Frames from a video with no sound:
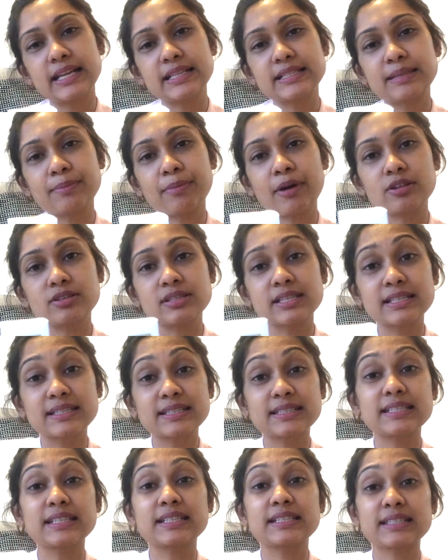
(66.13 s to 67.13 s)
It's about
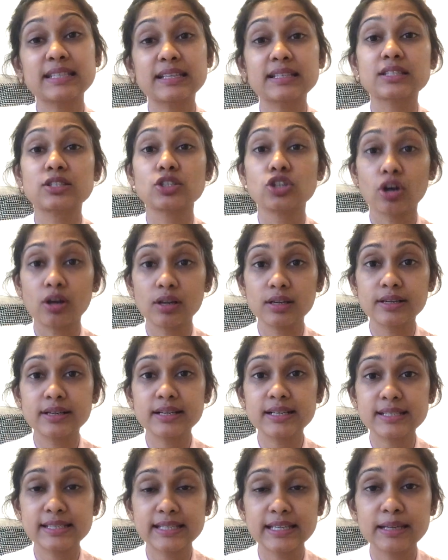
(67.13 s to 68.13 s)

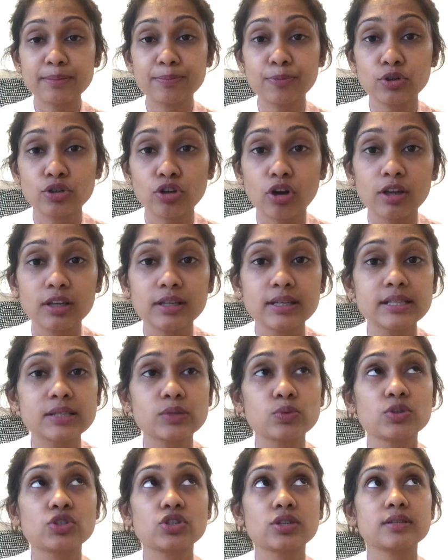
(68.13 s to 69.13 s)
$66 Singapore
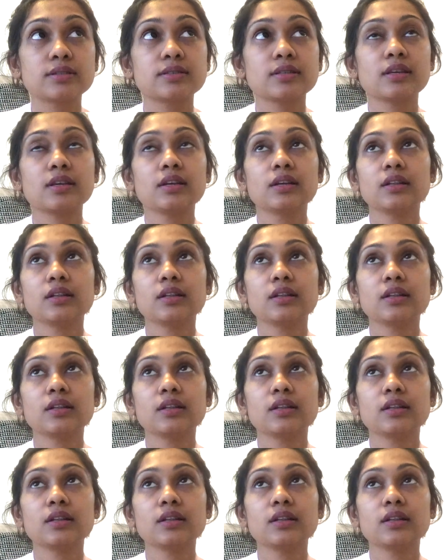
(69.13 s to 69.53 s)
dollars, which is,